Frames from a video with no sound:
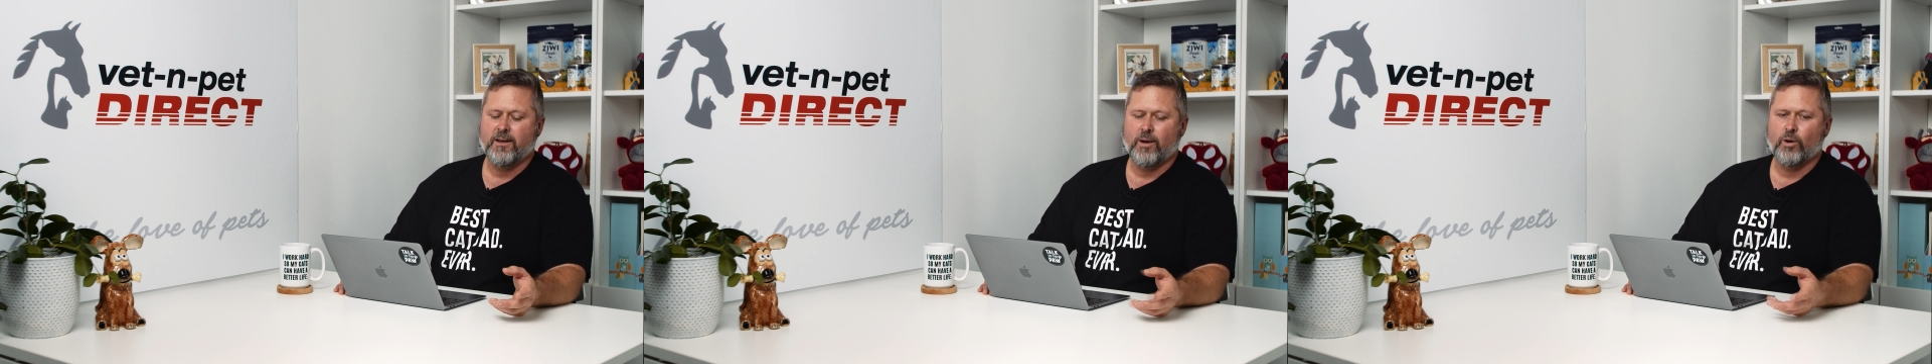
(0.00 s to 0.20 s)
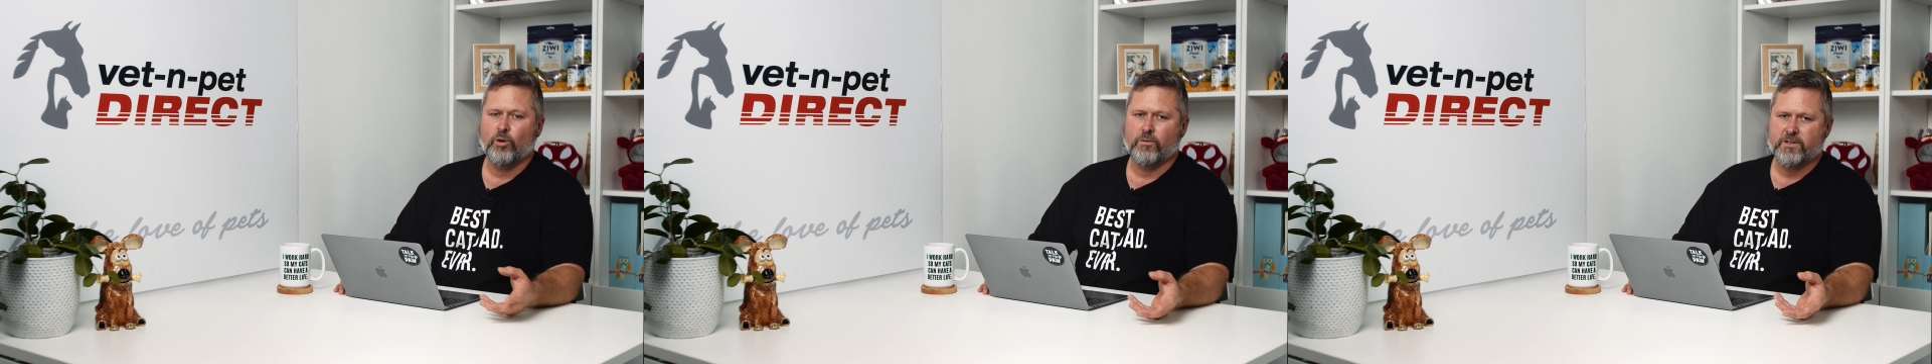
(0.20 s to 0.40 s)

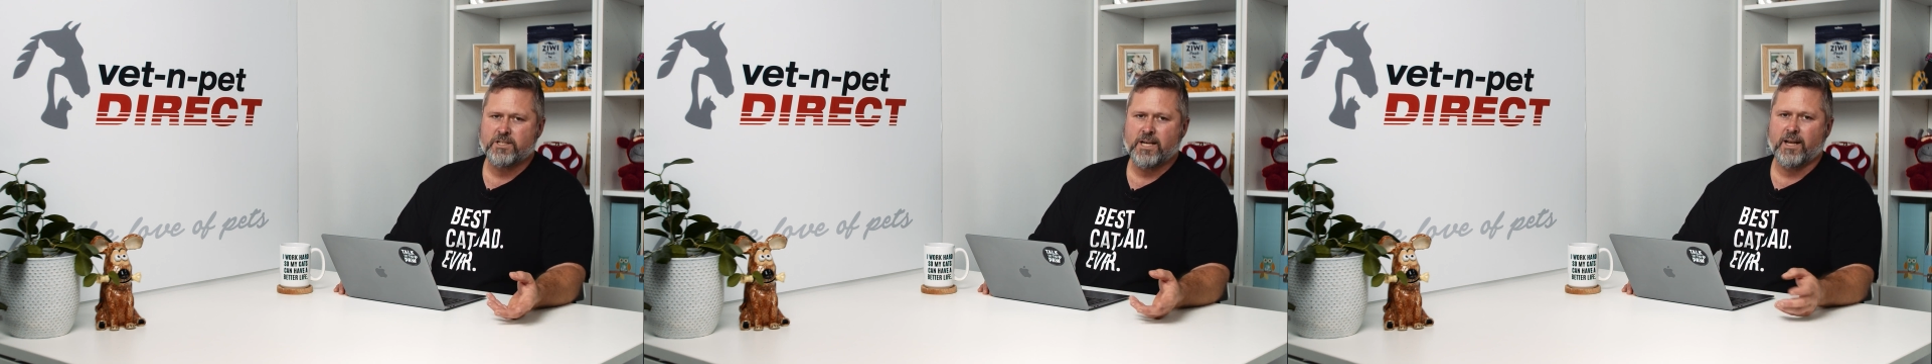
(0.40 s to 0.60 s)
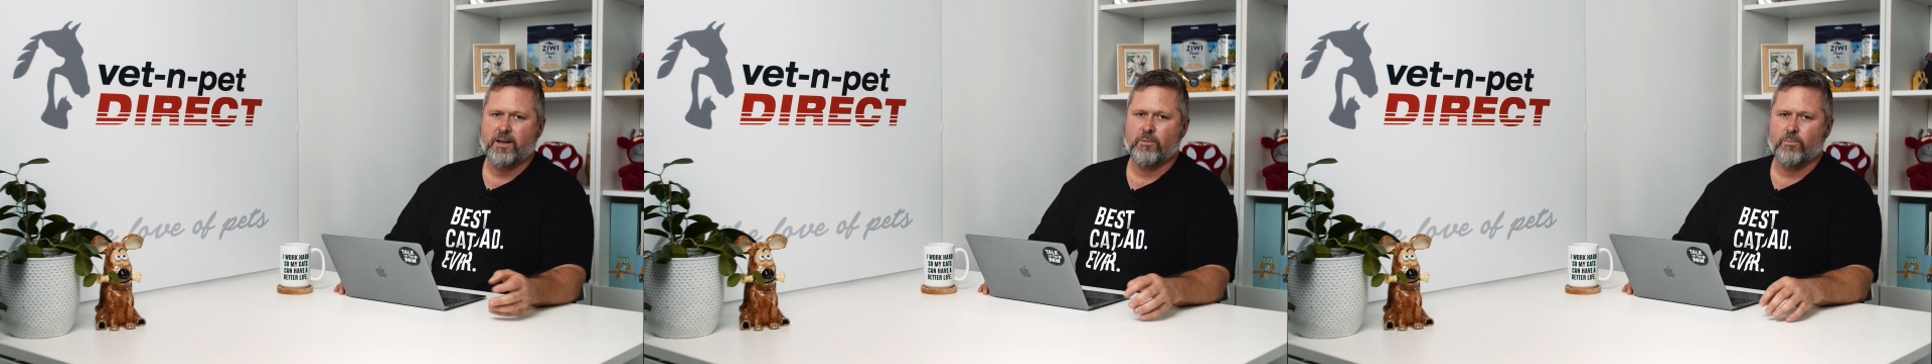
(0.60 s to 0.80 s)
all of a
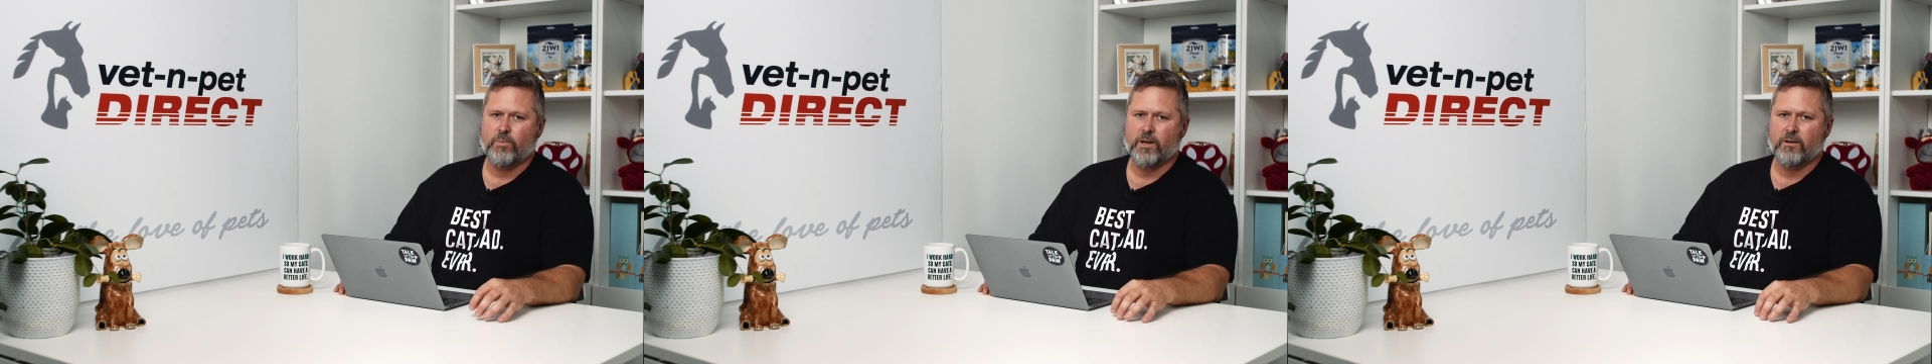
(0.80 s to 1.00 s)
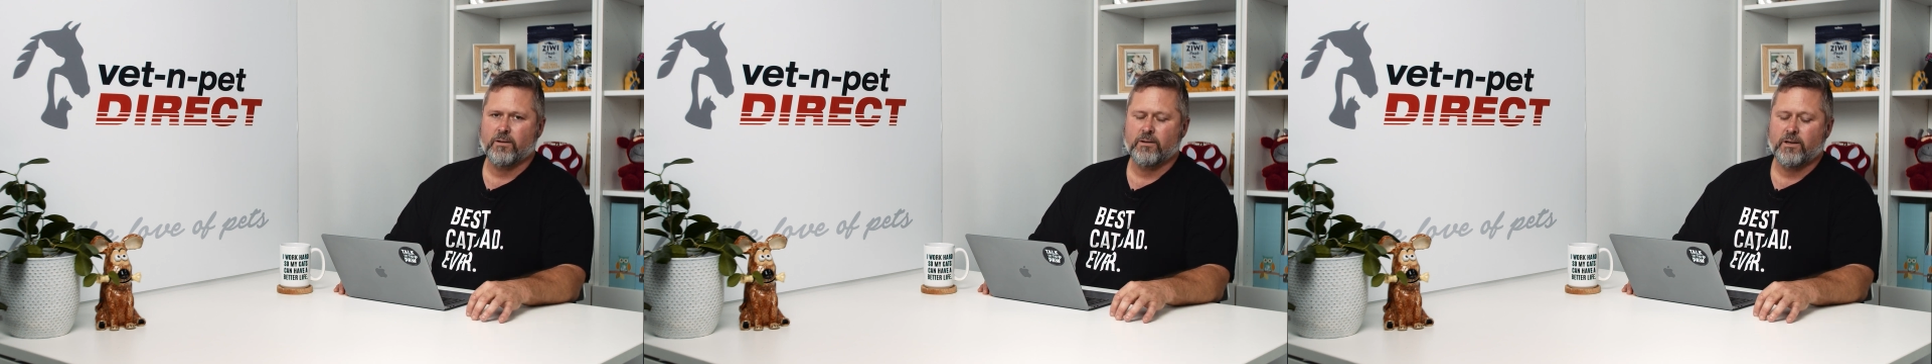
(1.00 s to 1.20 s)
sudden,
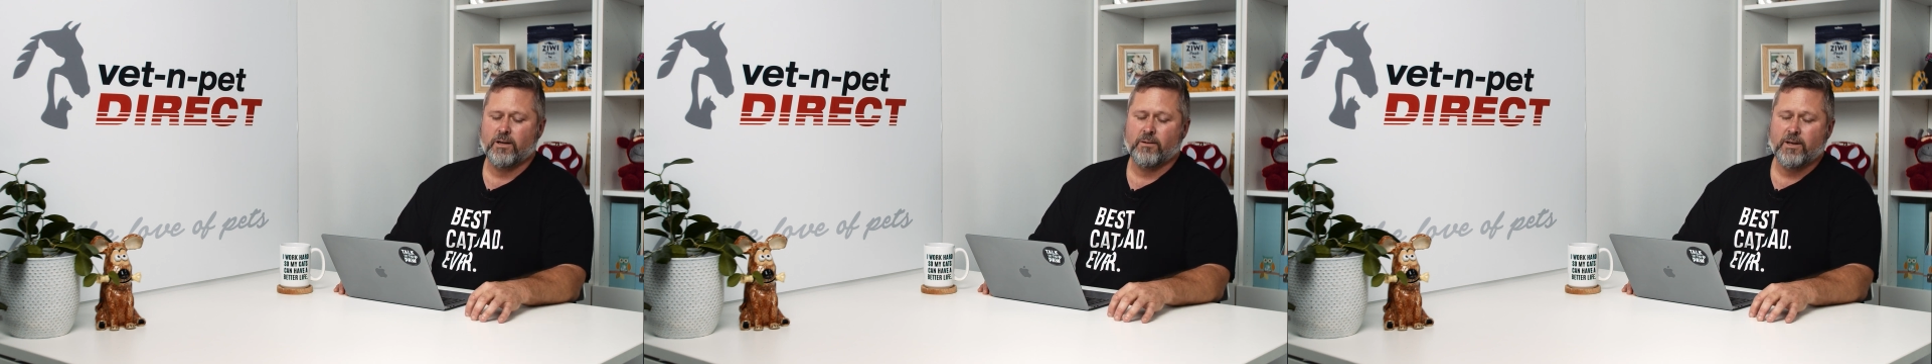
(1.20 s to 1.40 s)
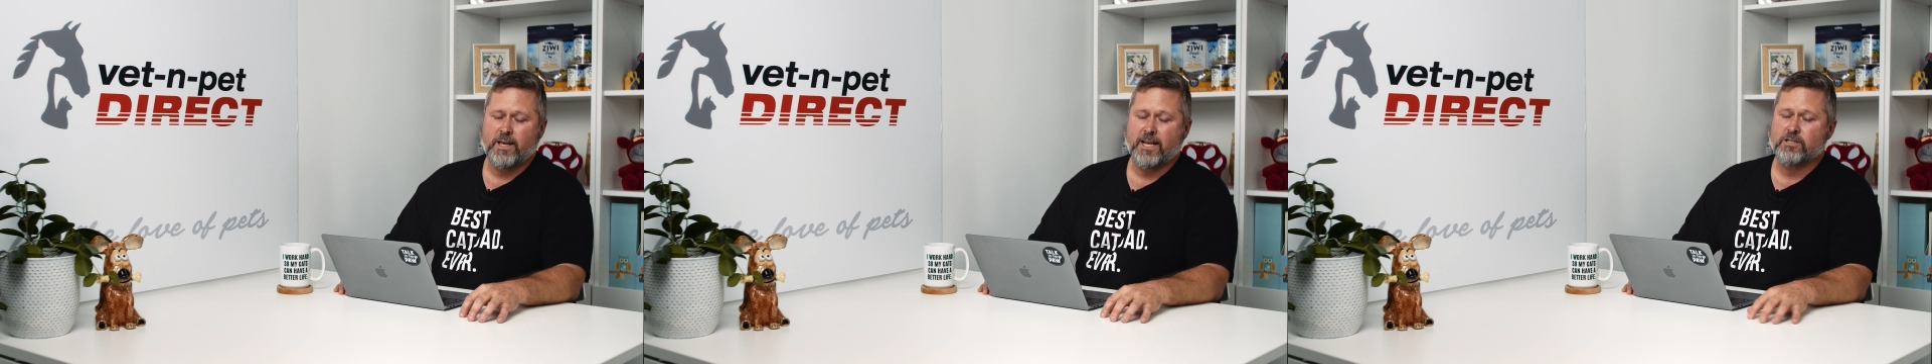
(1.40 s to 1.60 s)

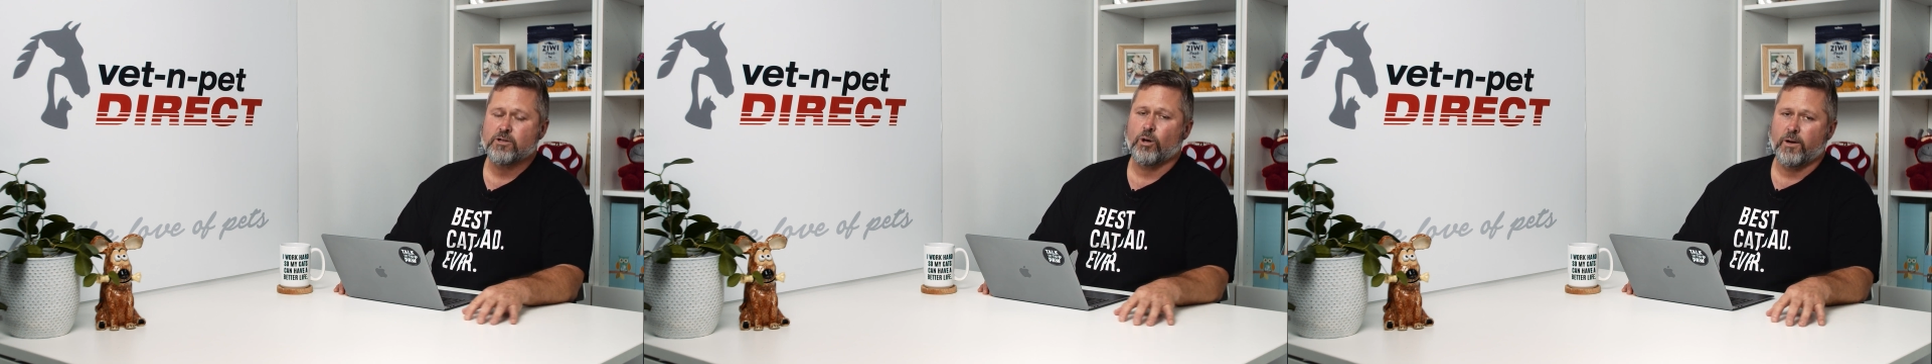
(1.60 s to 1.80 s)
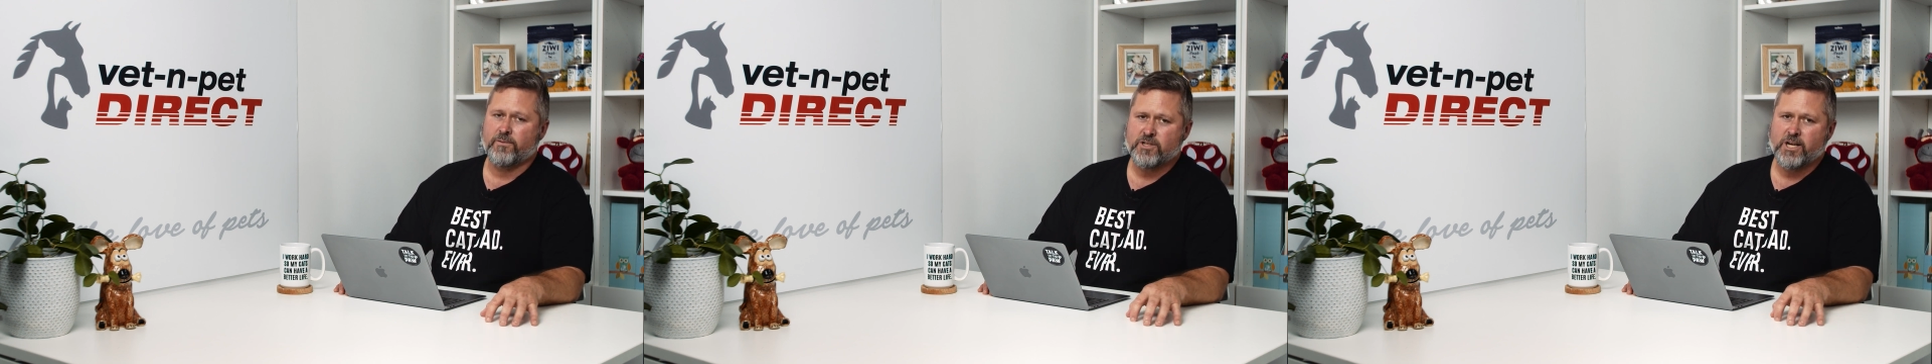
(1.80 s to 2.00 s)
but cats'
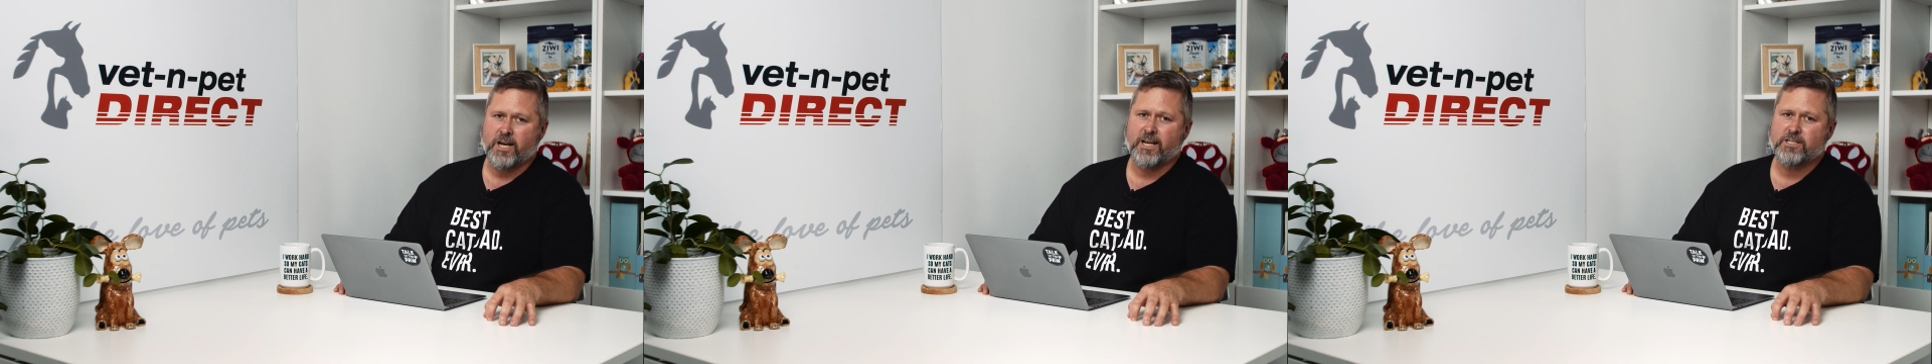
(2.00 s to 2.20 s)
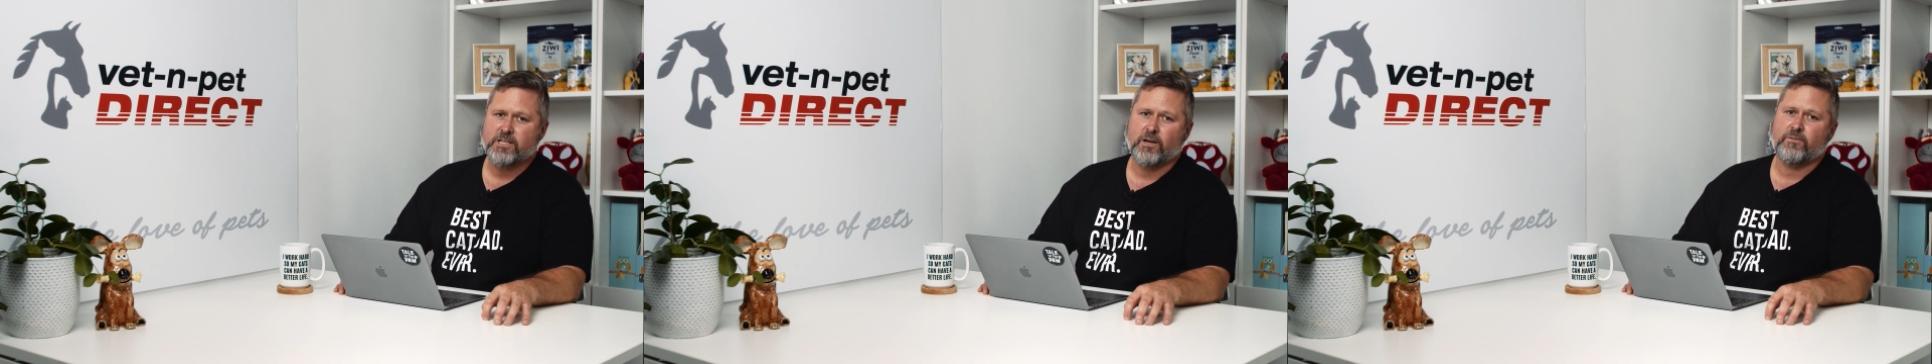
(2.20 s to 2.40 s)
lives
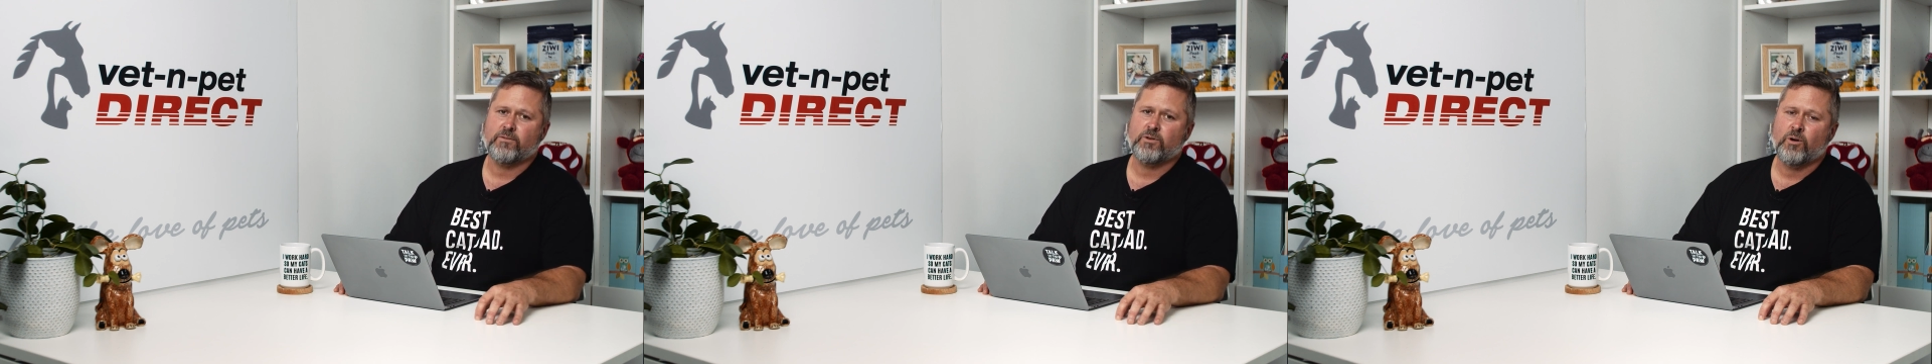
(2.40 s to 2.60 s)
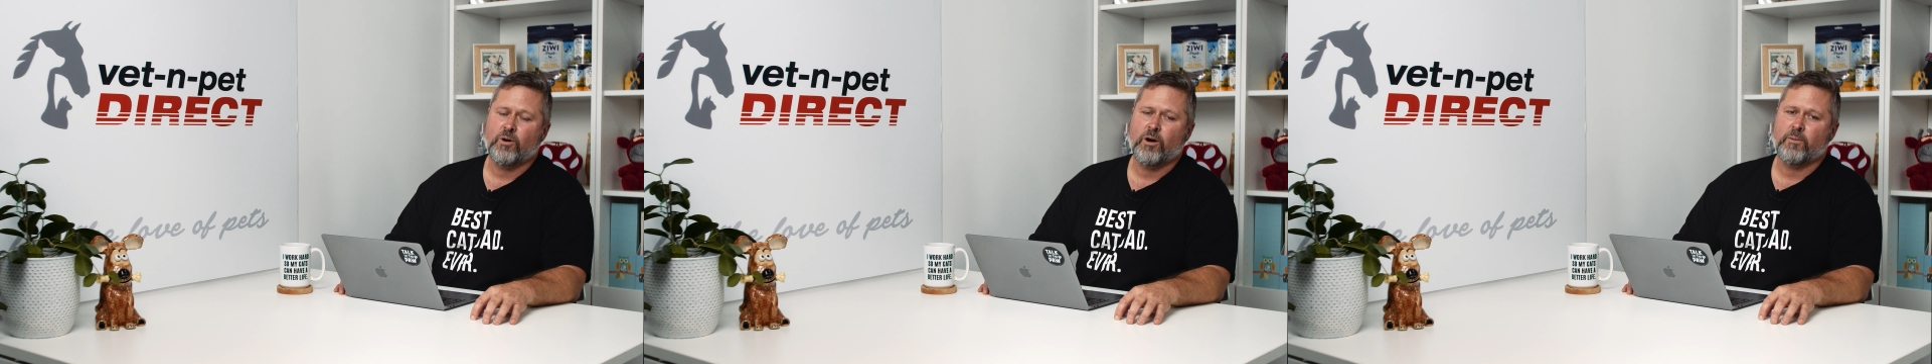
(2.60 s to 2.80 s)
change over
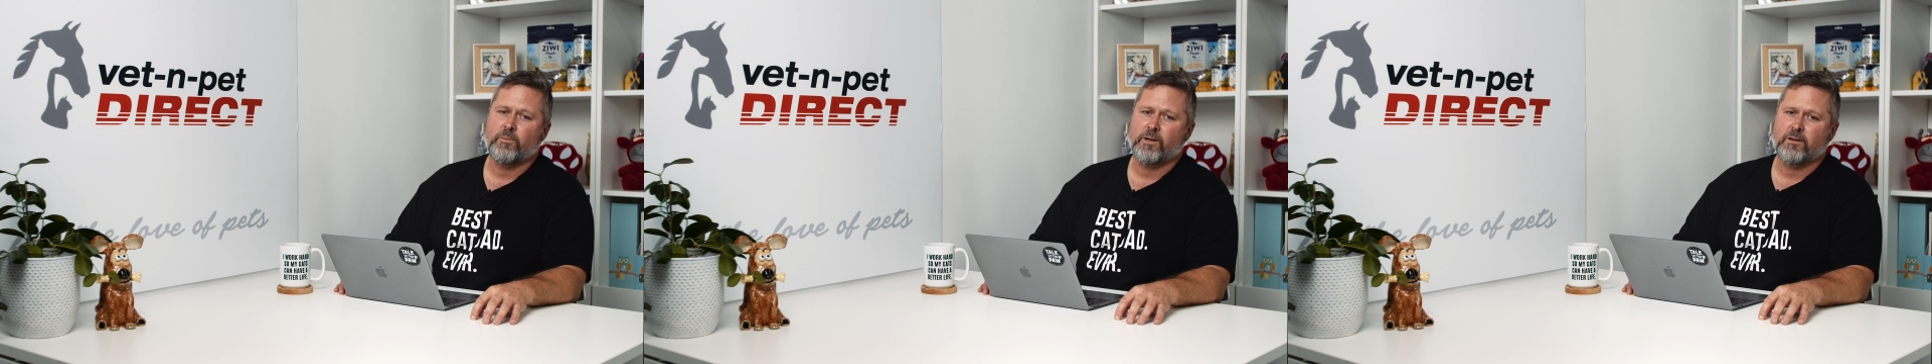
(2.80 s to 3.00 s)
time,